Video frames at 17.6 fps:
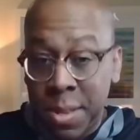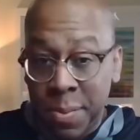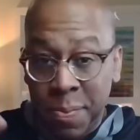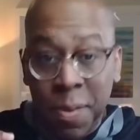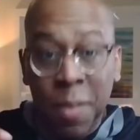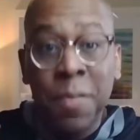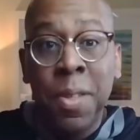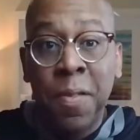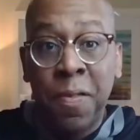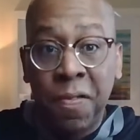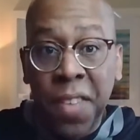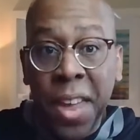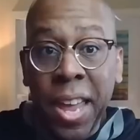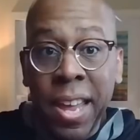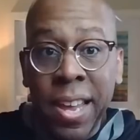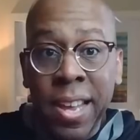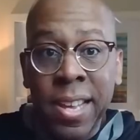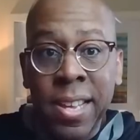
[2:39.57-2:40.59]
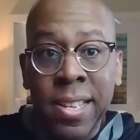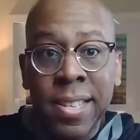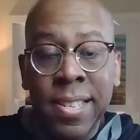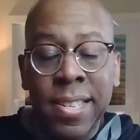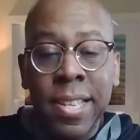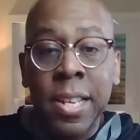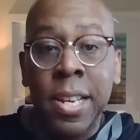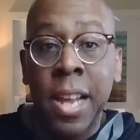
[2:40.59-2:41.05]
from the
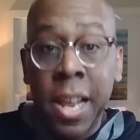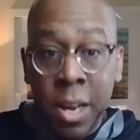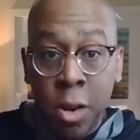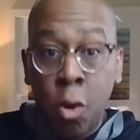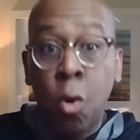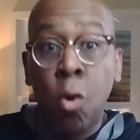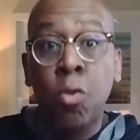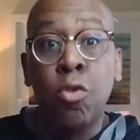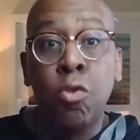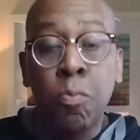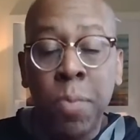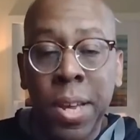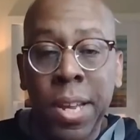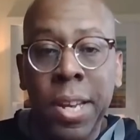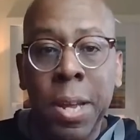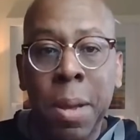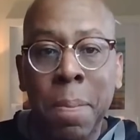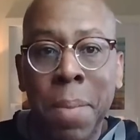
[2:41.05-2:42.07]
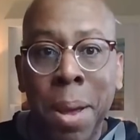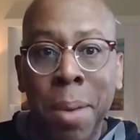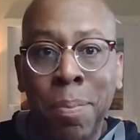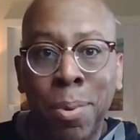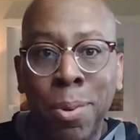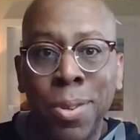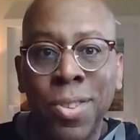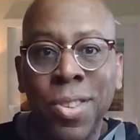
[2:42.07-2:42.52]
fans and of course media
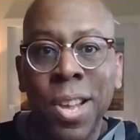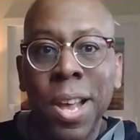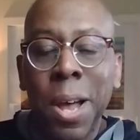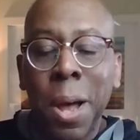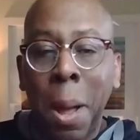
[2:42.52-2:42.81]
members